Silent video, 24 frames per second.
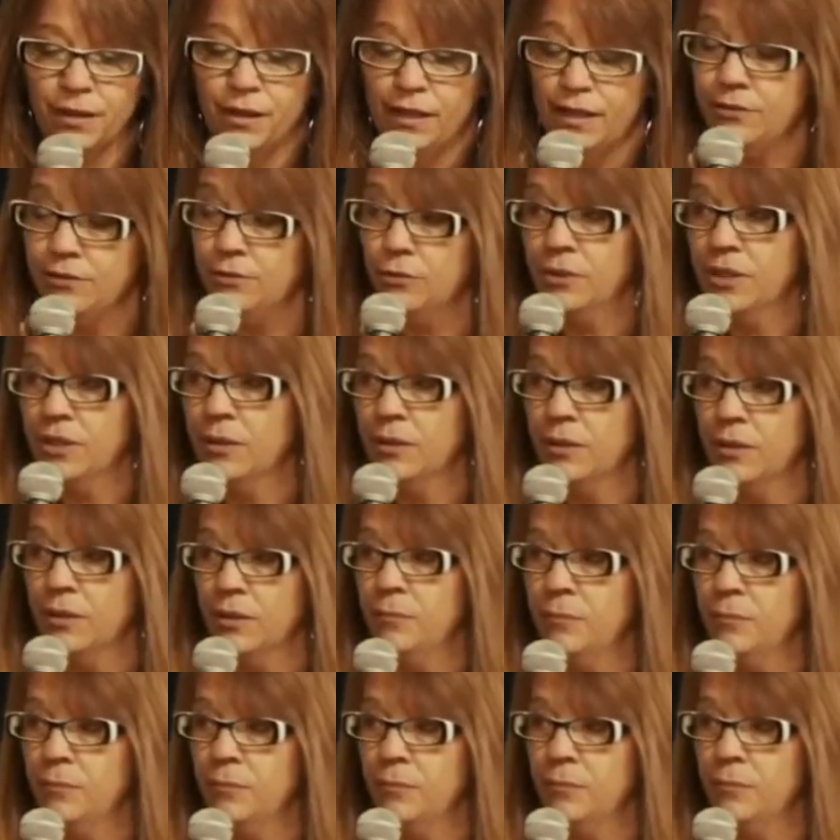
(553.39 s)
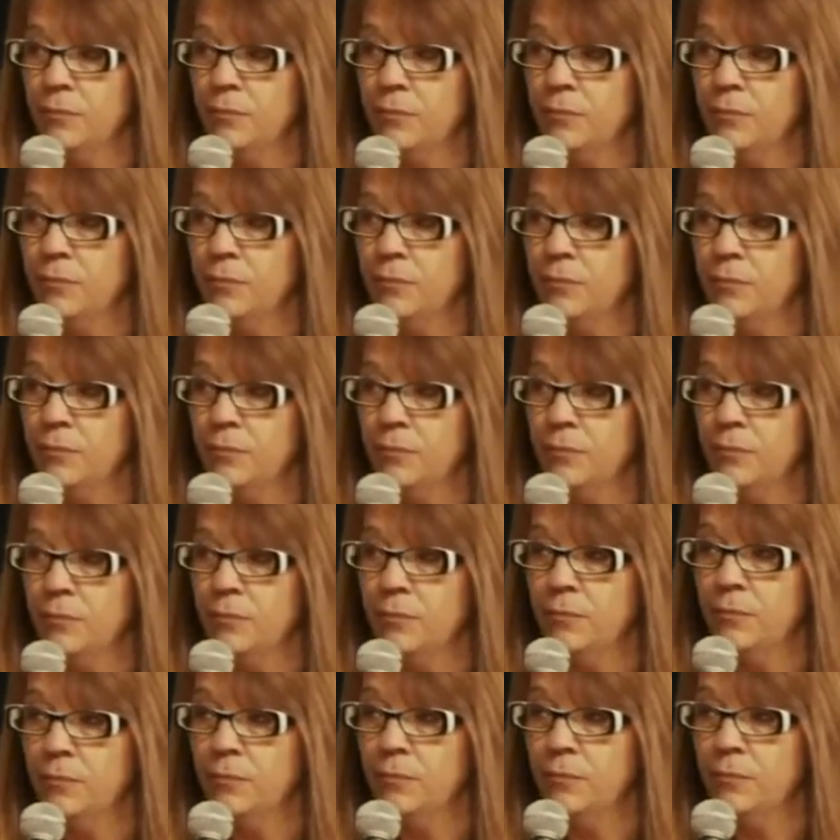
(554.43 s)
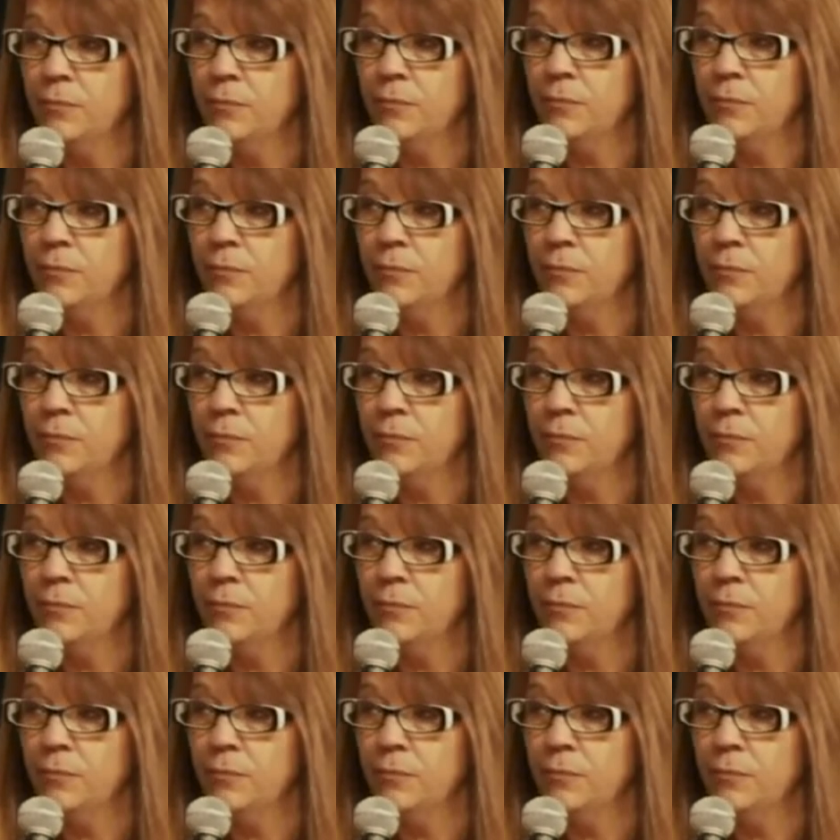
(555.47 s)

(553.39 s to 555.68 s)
And don't get me wrong, I